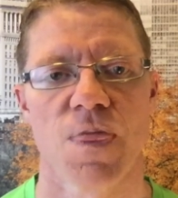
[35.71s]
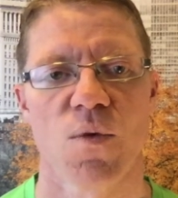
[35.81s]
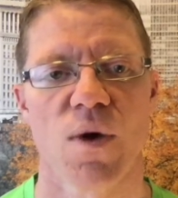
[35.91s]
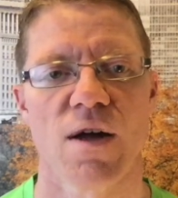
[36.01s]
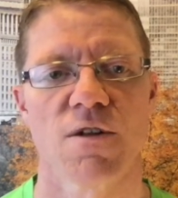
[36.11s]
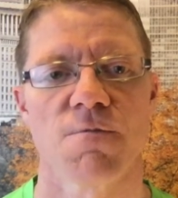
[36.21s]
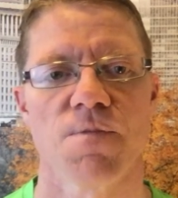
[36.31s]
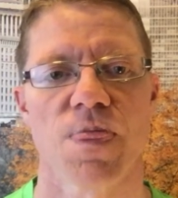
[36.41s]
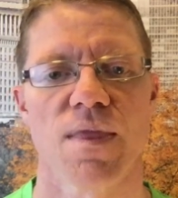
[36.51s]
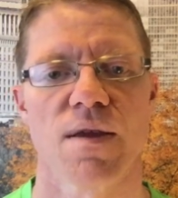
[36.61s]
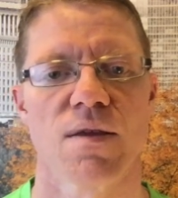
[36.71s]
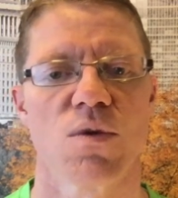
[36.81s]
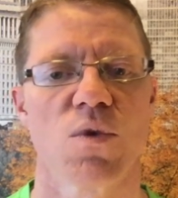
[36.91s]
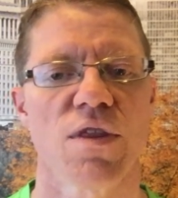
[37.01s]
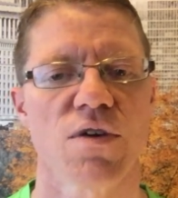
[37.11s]
Well,
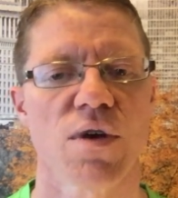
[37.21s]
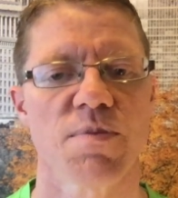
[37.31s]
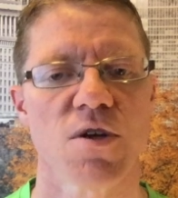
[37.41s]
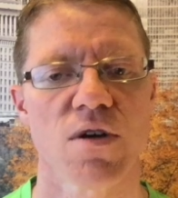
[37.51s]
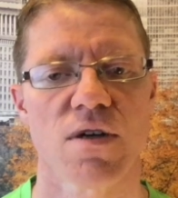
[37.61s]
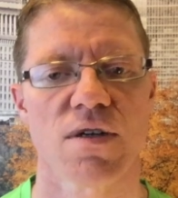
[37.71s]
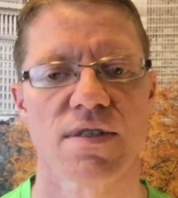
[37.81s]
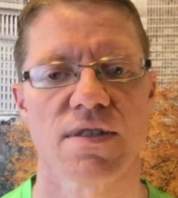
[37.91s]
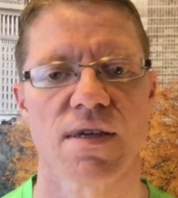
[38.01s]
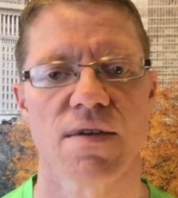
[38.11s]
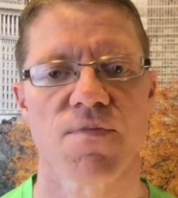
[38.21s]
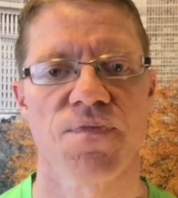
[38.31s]
with cryptocurrency,